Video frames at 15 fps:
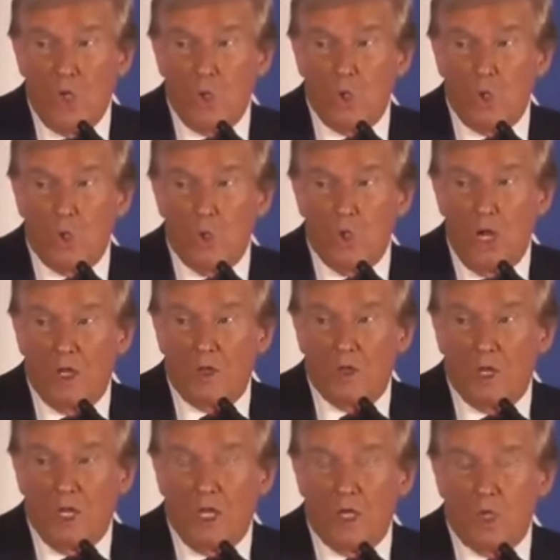who do
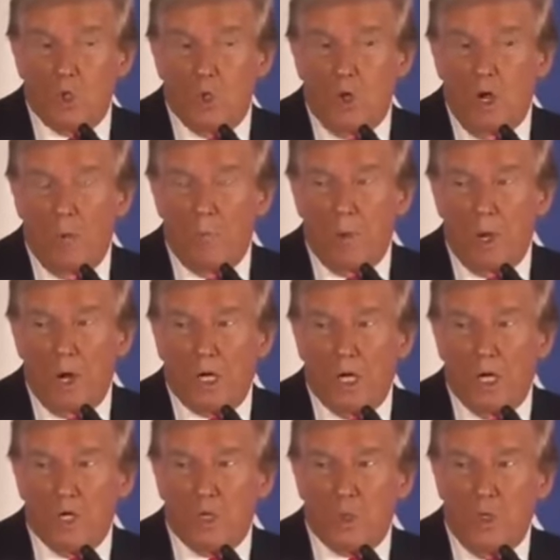nothing to help our
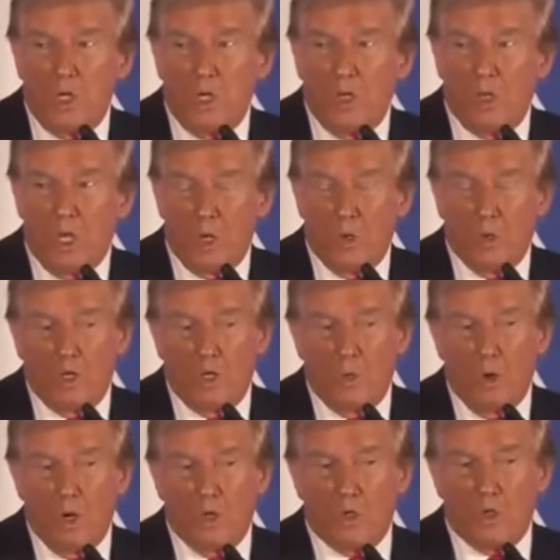country. They
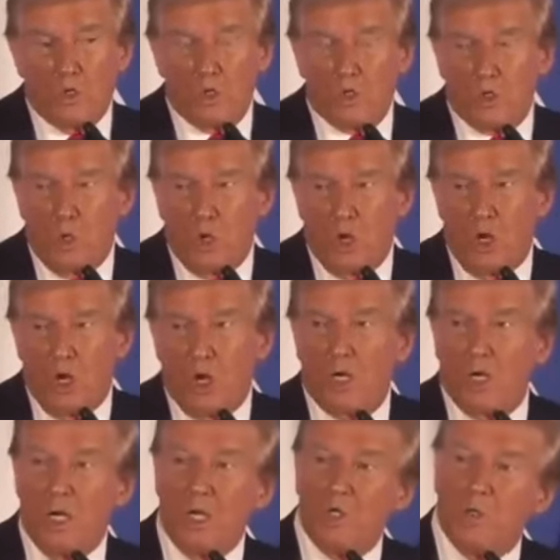only want to destroy
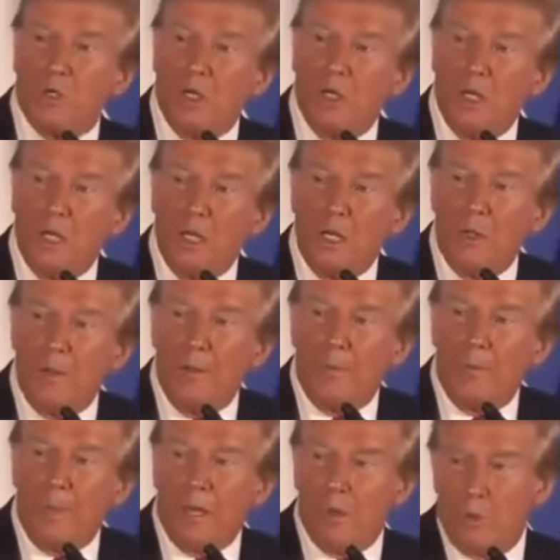our country.
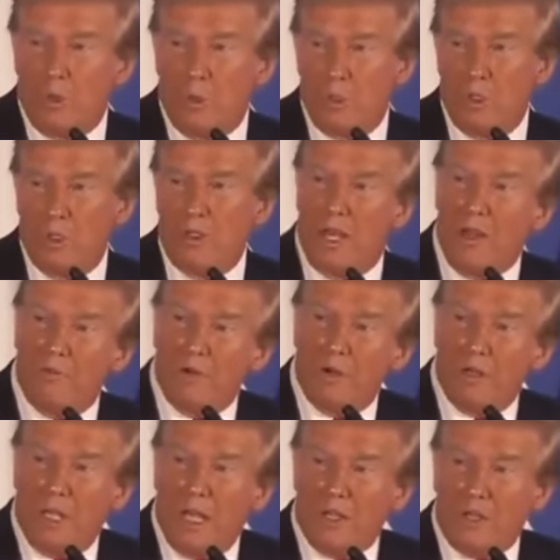And we will
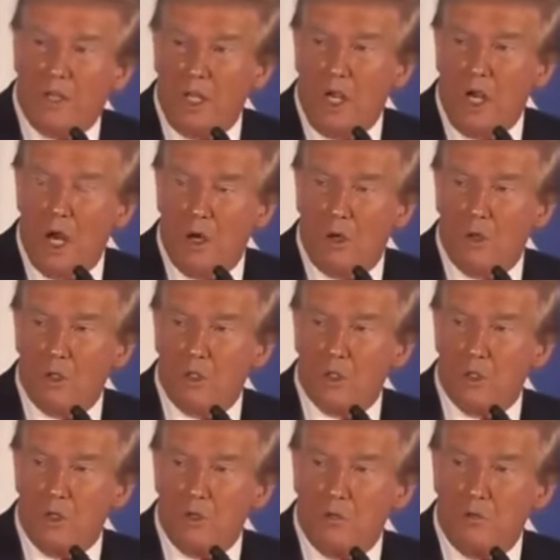never let the
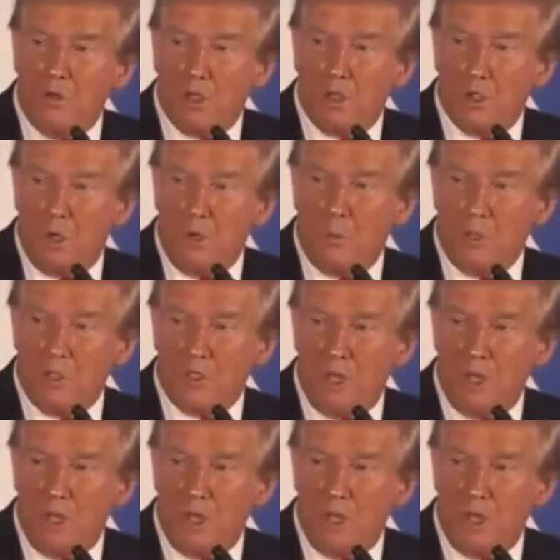horrors of October